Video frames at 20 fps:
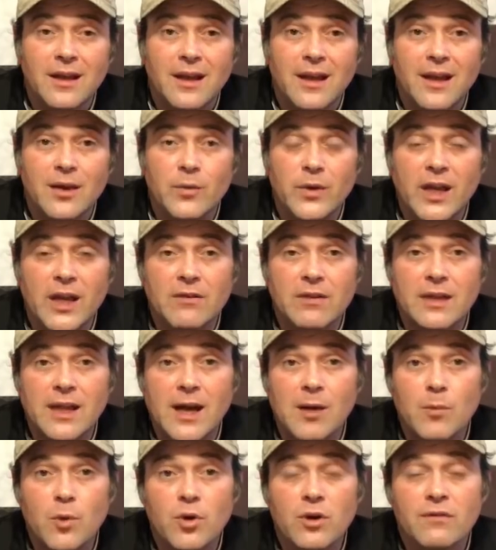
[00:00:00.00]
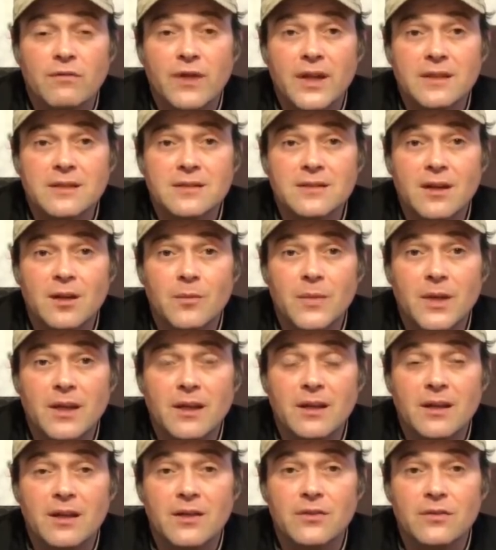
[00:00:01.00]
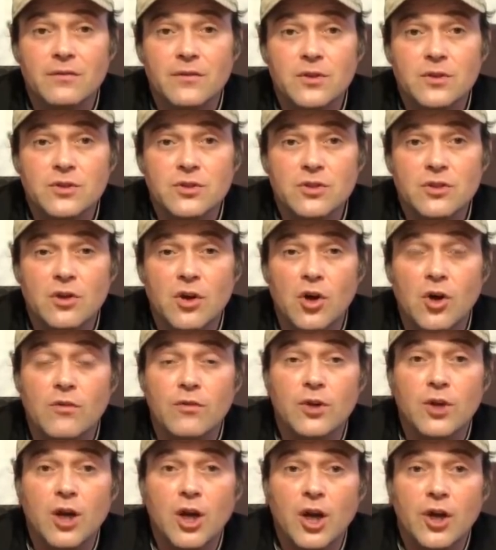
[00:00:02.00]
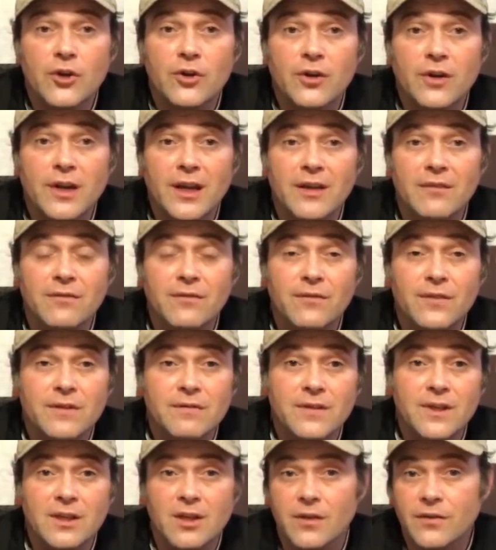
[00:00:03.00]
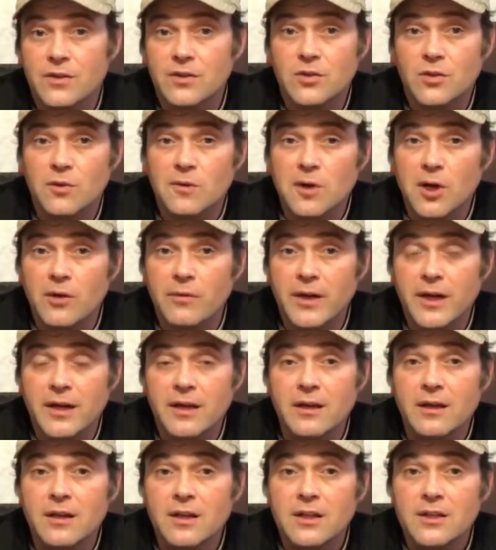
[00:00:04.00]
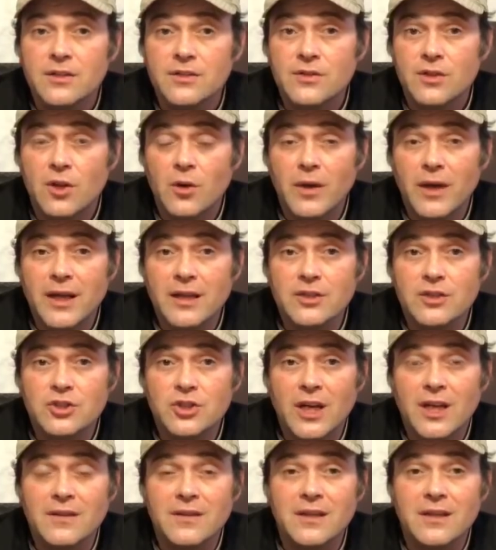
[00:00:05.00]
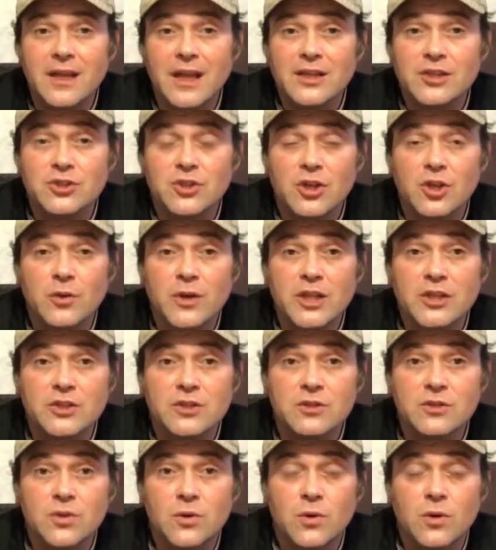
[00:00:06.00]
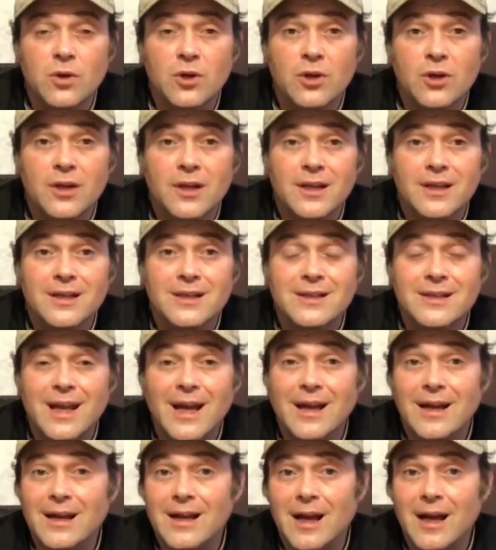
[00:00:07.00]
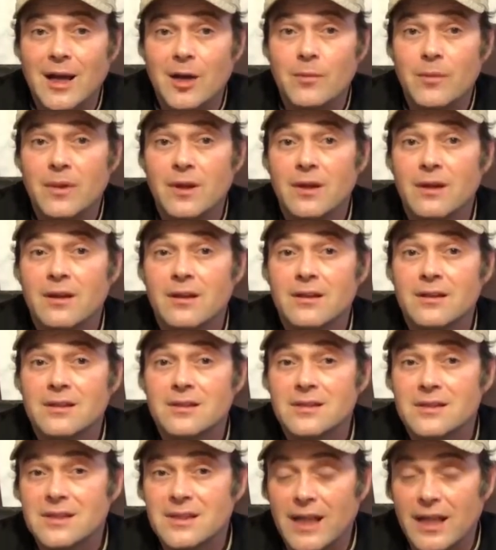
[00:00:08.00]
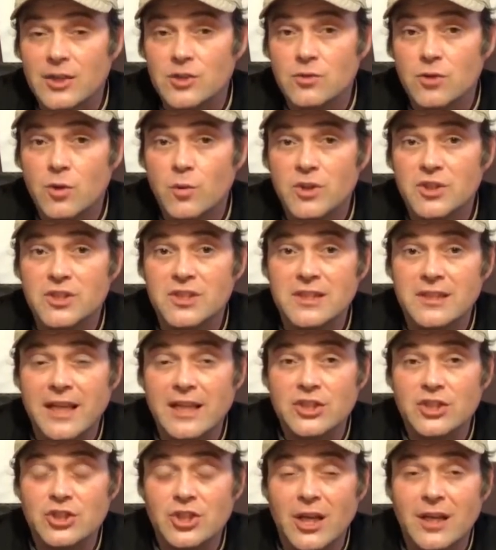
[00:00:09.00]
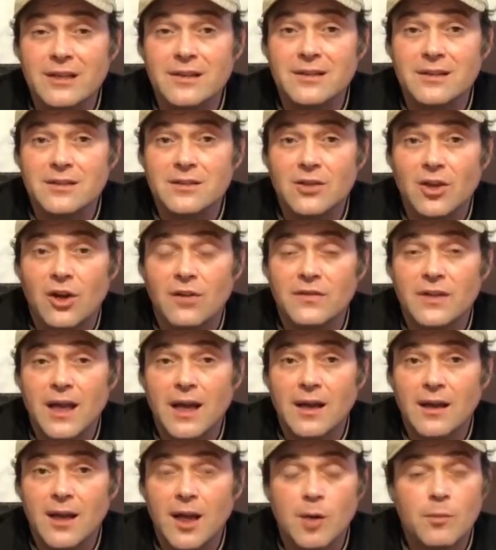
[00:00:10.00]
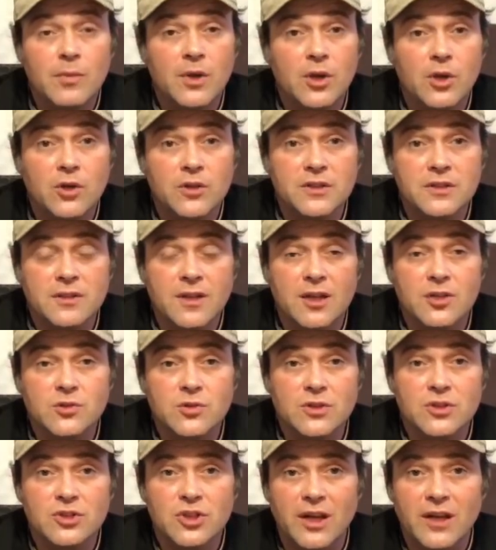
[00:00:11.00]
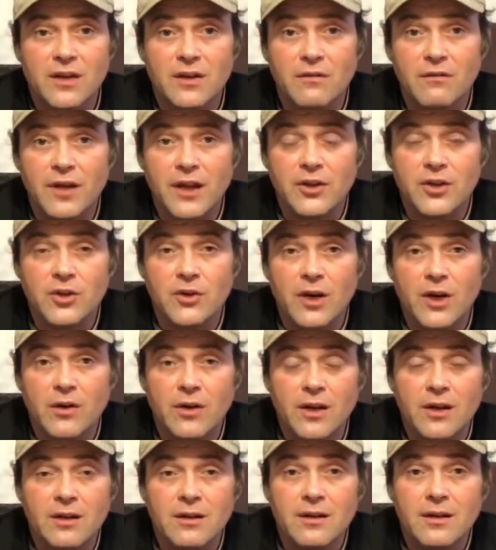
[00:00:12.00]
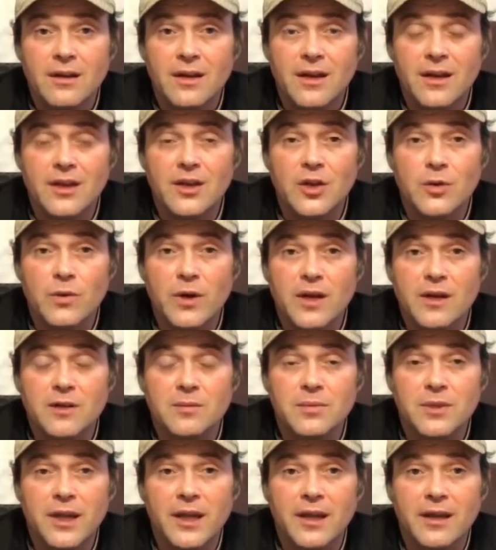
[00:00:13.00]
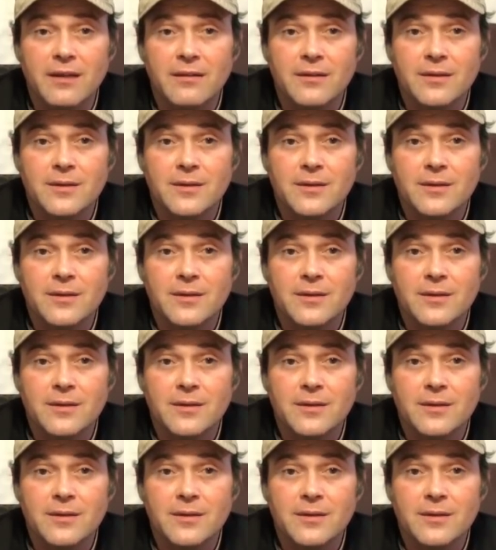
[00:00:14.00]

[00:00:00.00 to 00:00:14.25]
and we have a lot more events coming in the future, over 150 on the tour already. So go ahead and check the nextgenerationtour.com schedule, which is nextgendiscgolf.com. Go to schedule, check an event in your area, and get ready to play.